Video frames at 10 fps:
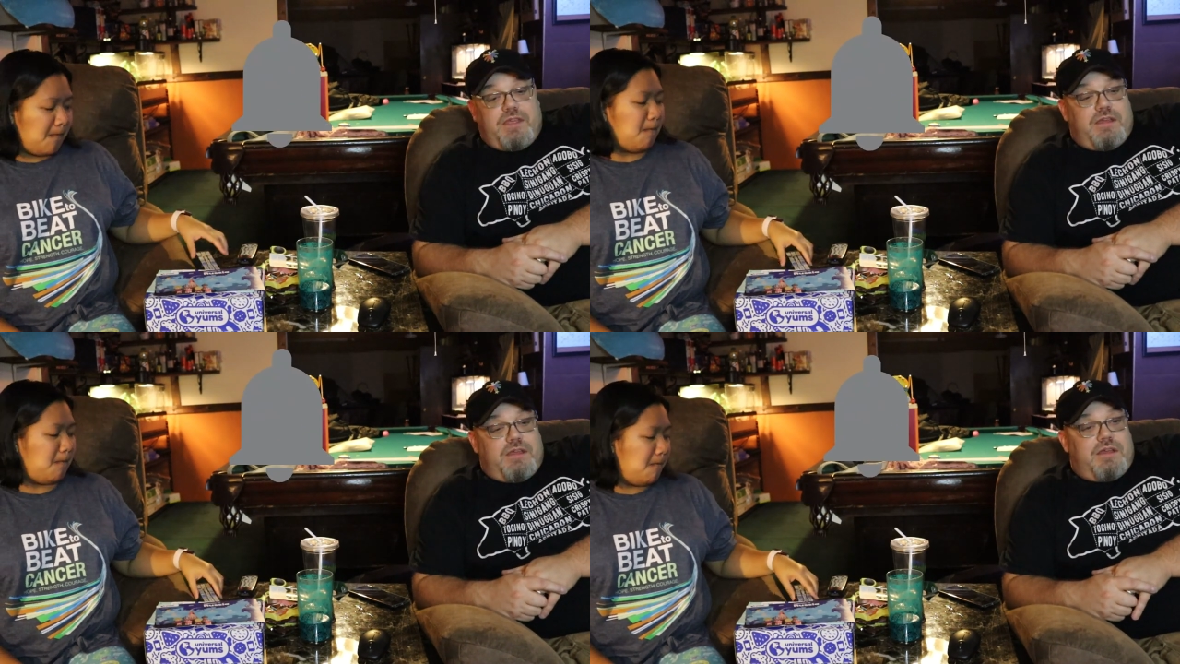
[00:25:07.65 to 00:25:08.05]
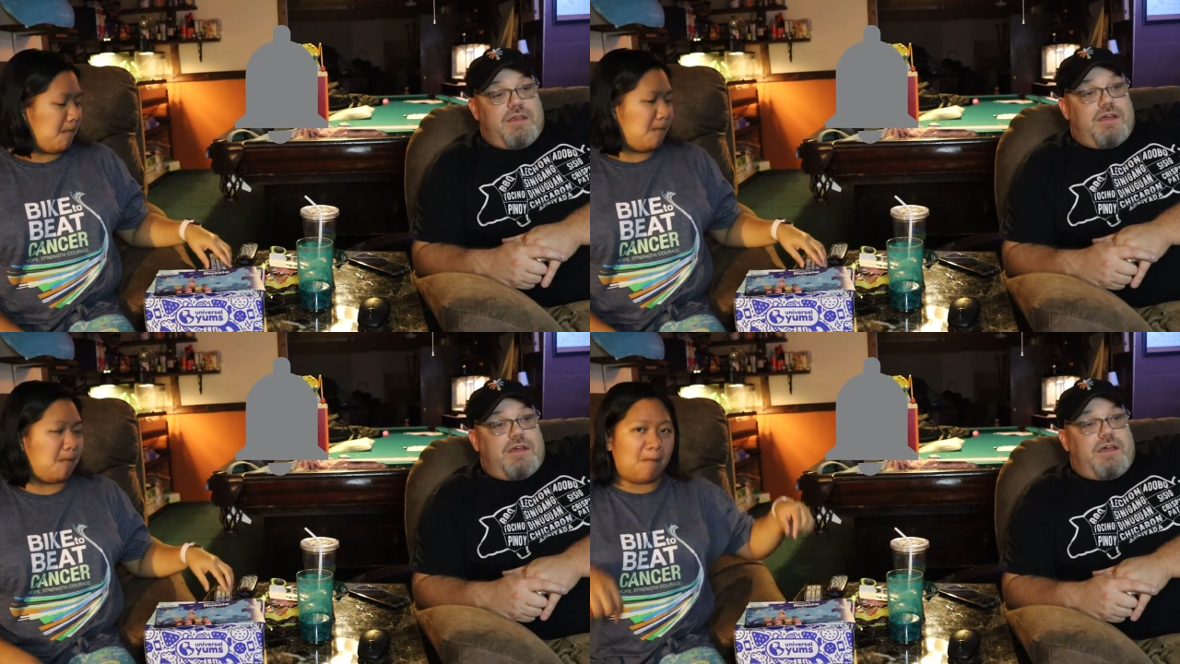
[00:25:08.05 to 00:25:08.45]
Speaker 1: Mm-hmm.
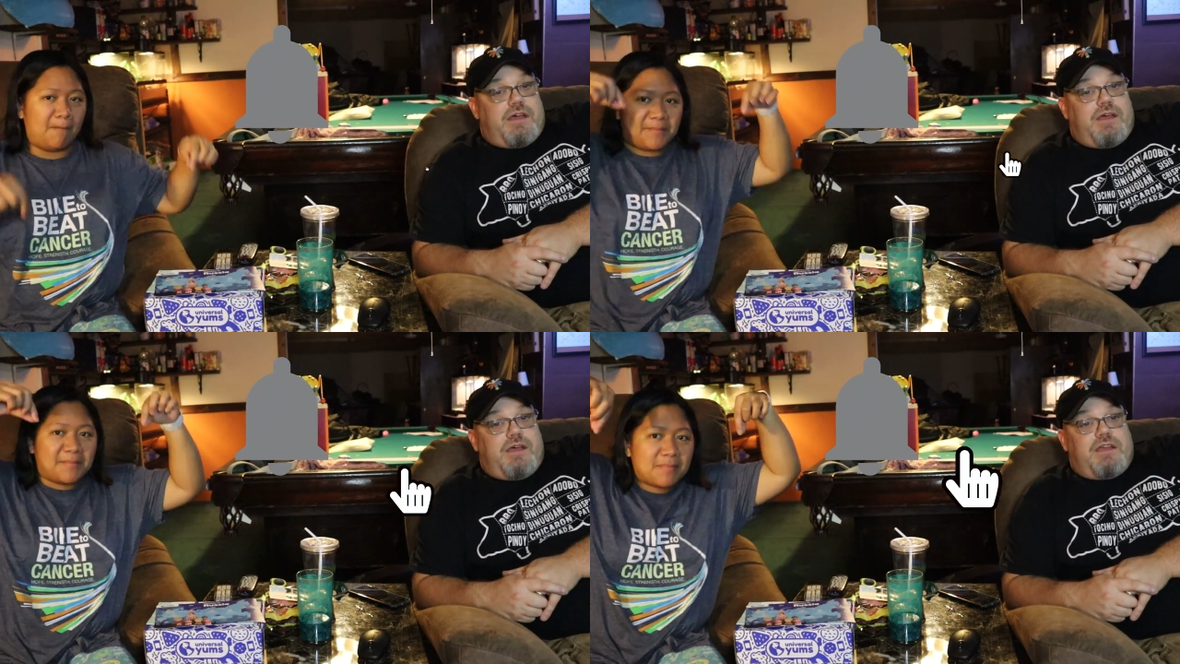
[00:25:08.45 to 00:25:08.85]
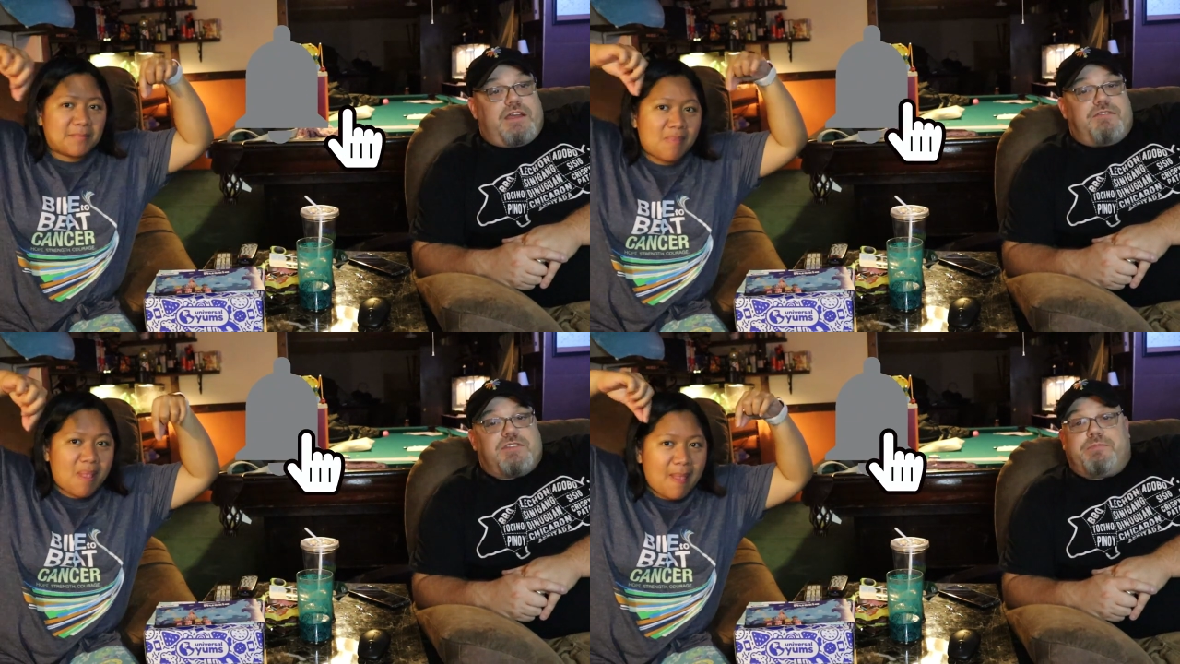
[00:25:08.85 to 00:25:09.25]
And
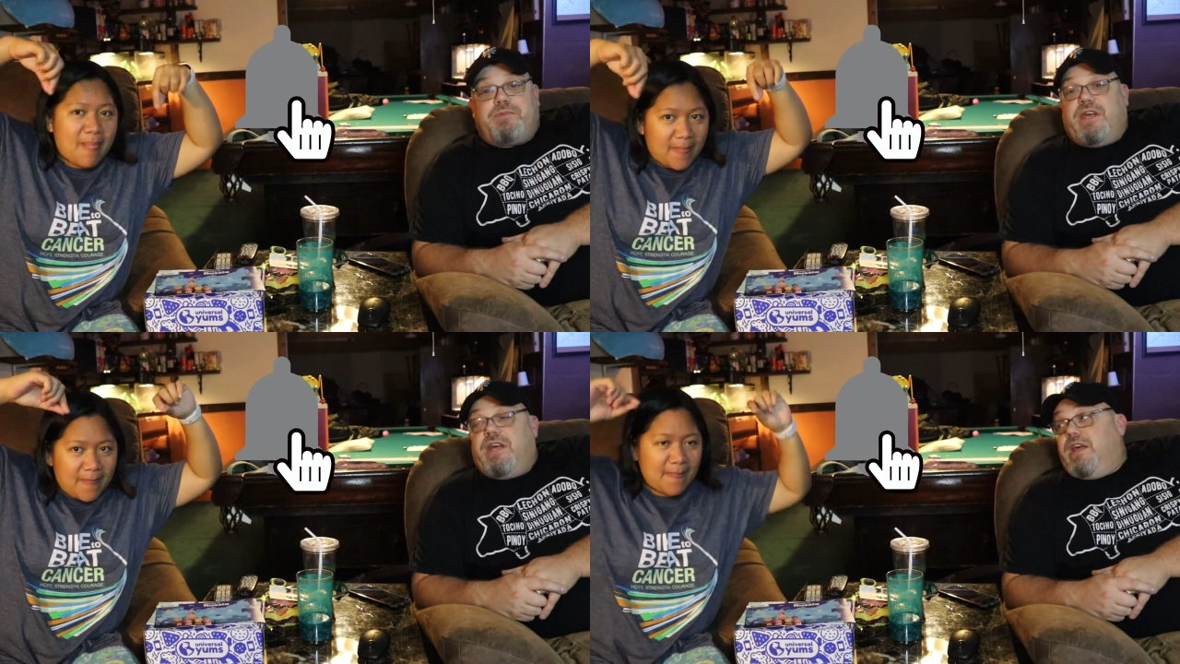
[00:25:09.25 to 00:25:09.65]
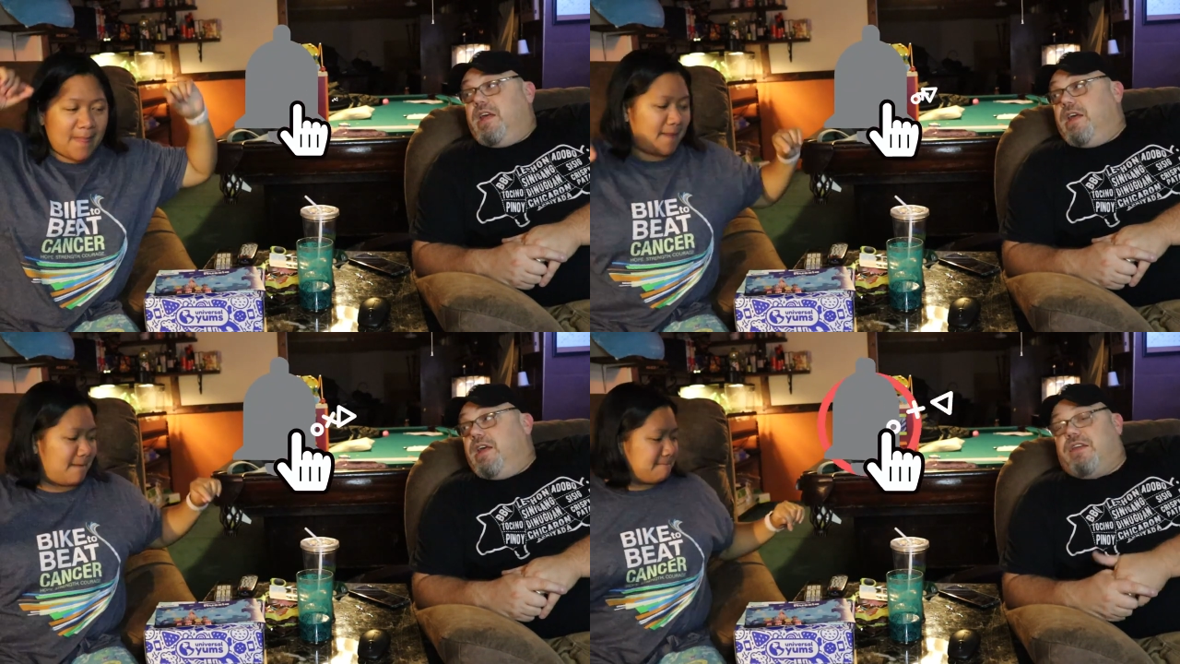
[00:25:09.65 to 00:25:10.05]
give us a
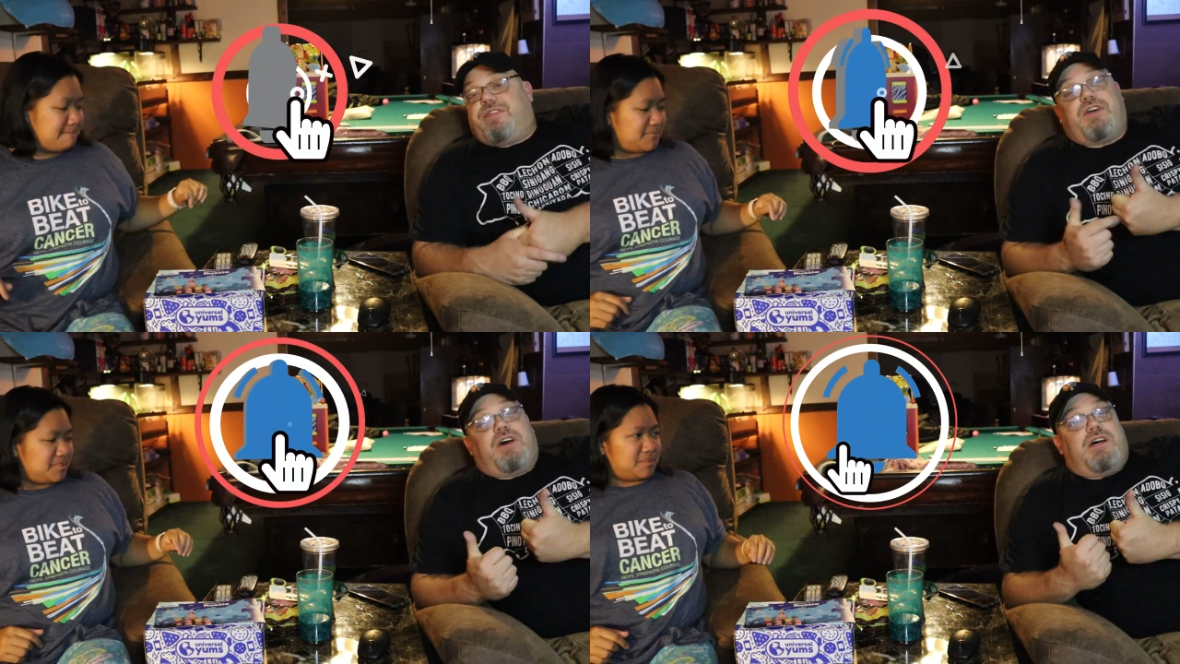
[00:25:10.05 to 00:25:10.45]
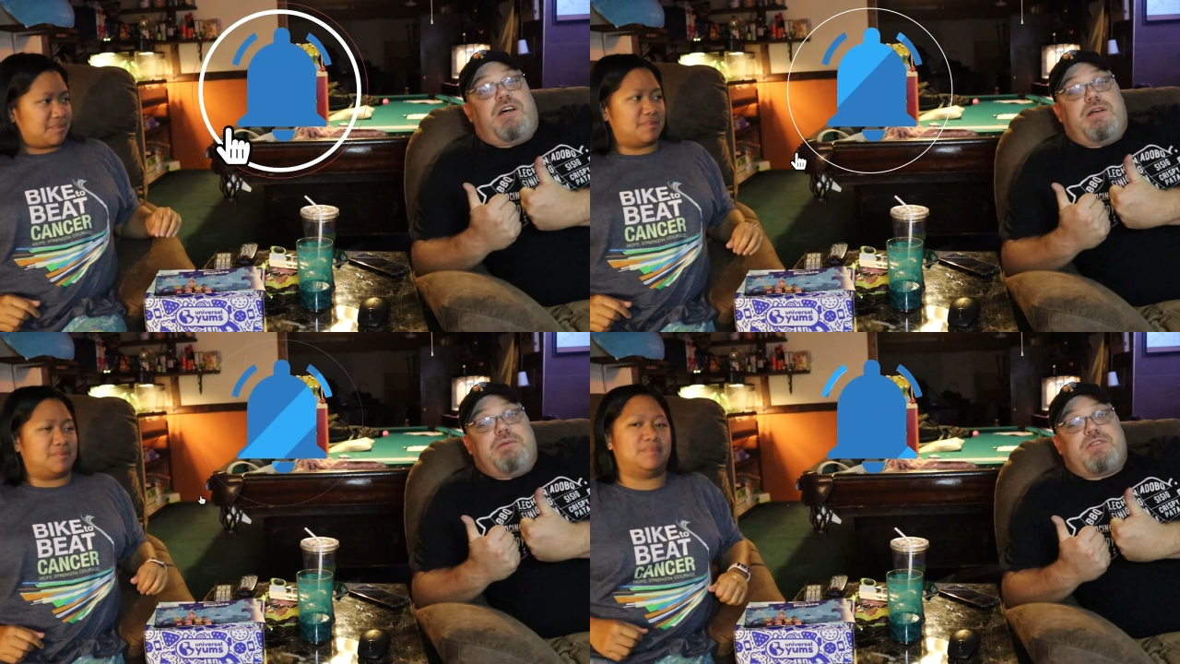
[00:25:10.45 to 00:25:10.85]
big
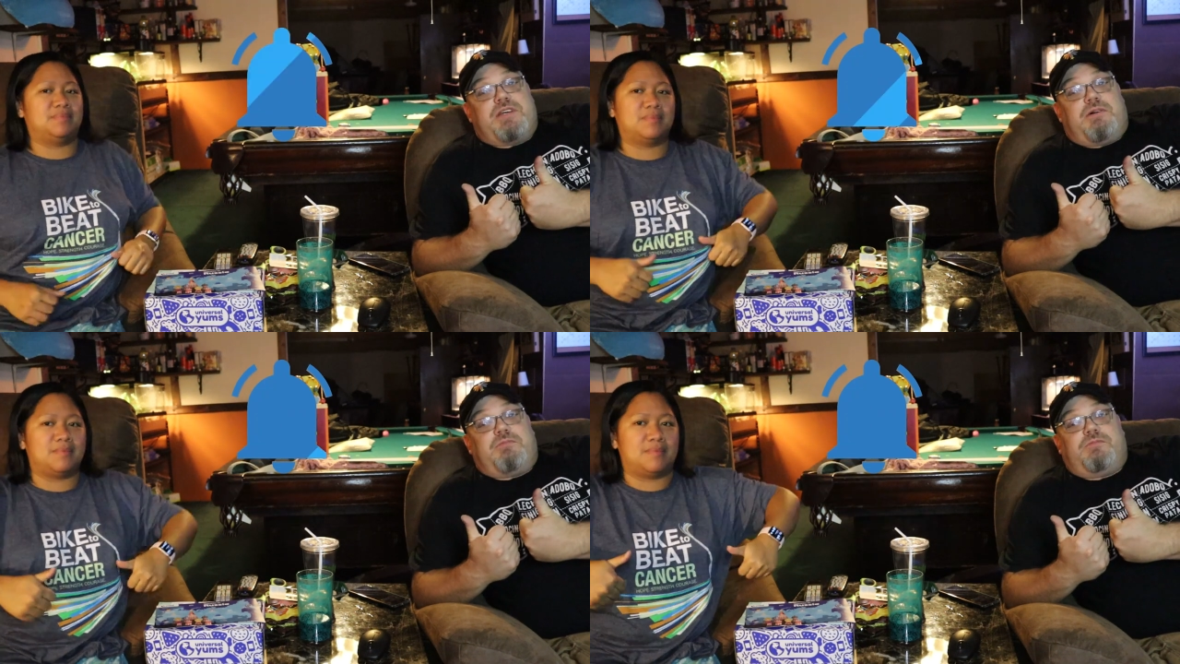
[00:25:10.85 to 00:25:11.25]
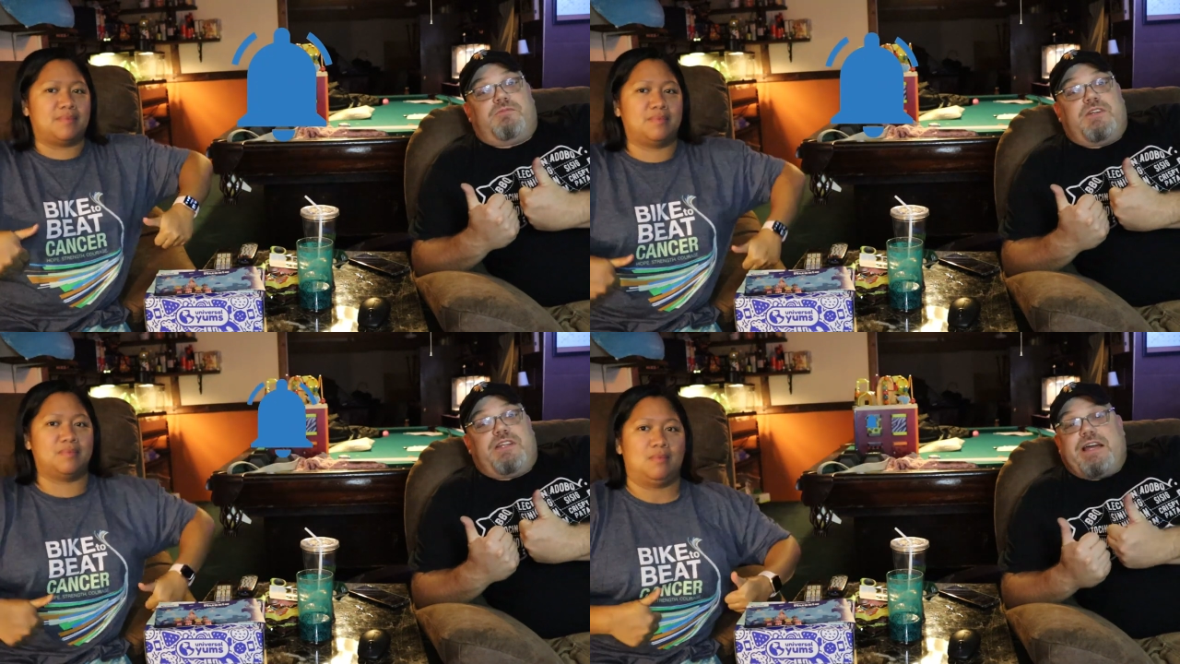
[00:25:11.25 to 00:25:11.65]
thumbs up. We